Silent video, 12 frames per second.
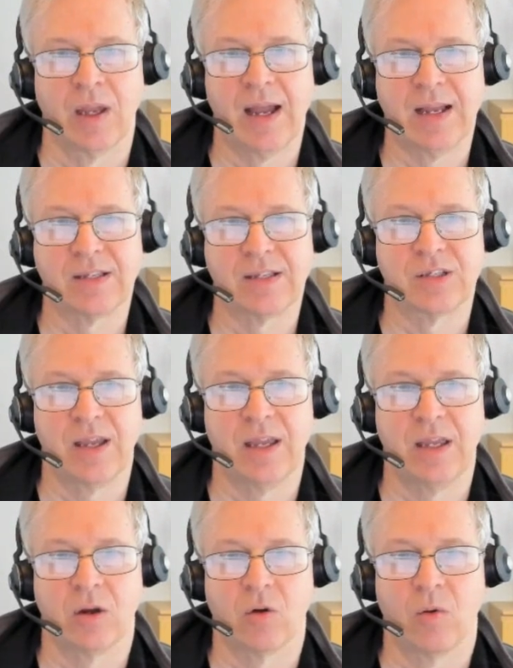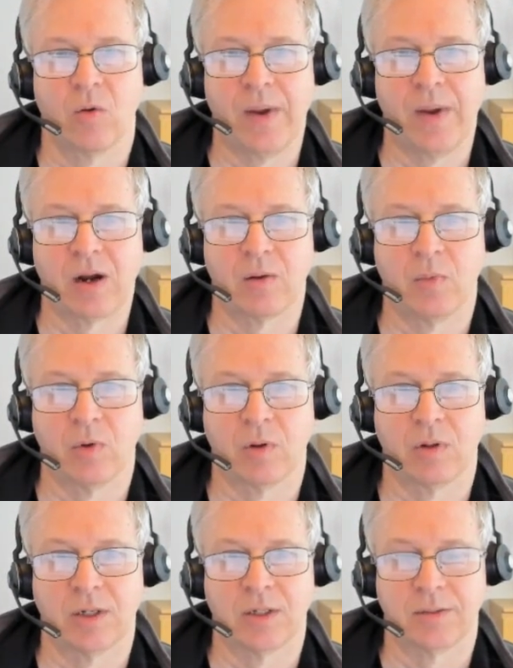has a
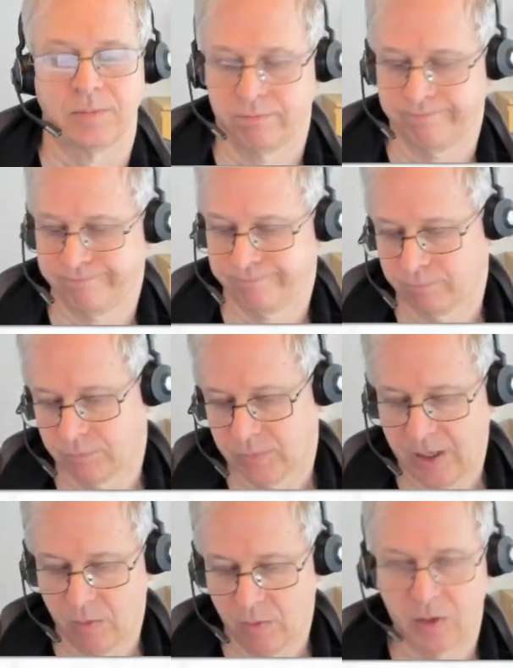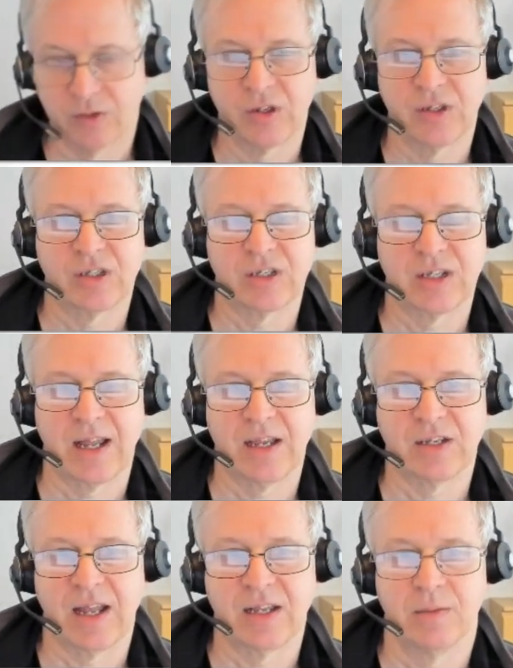comparable yeah, well, it's
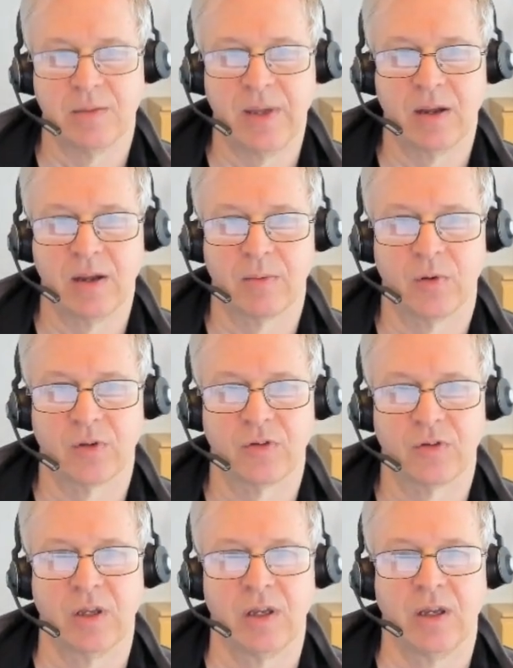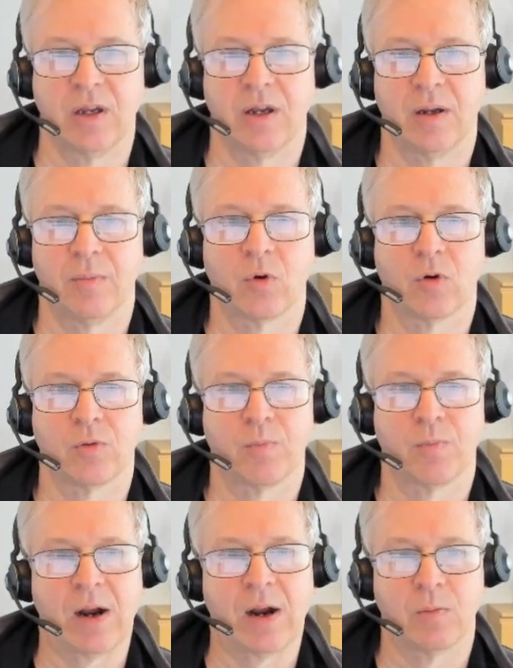slightly bigger, but
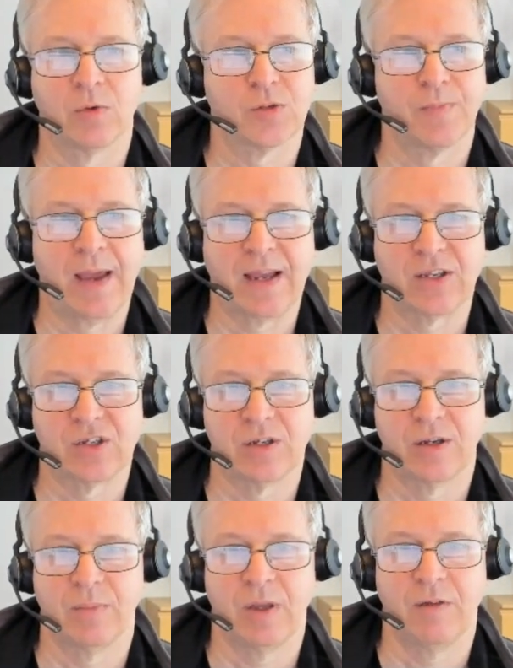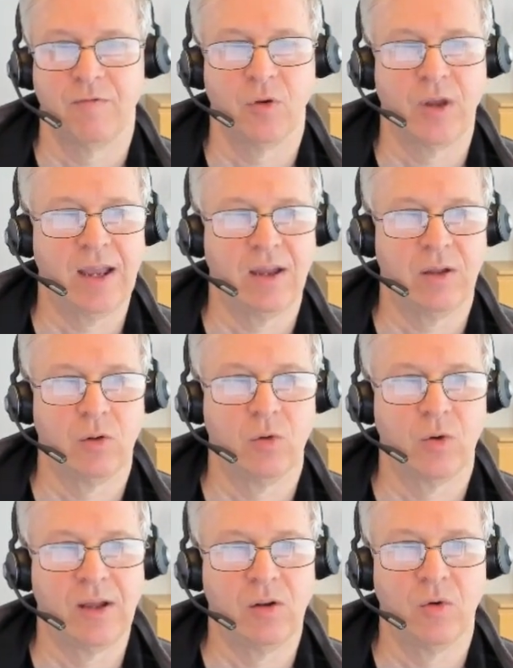comparable specs if you
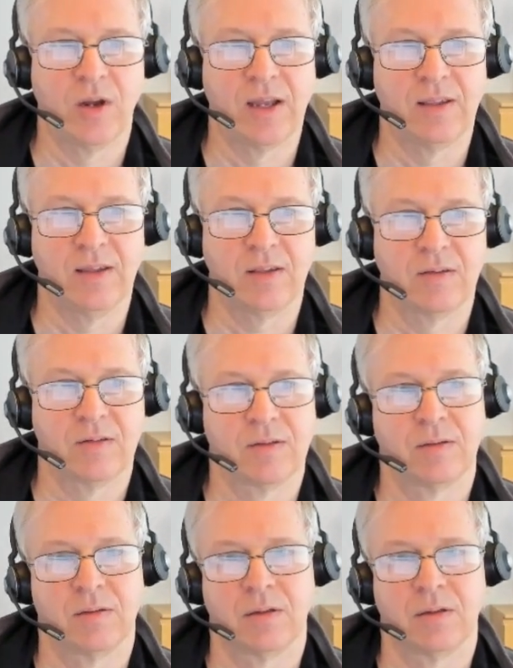look at it.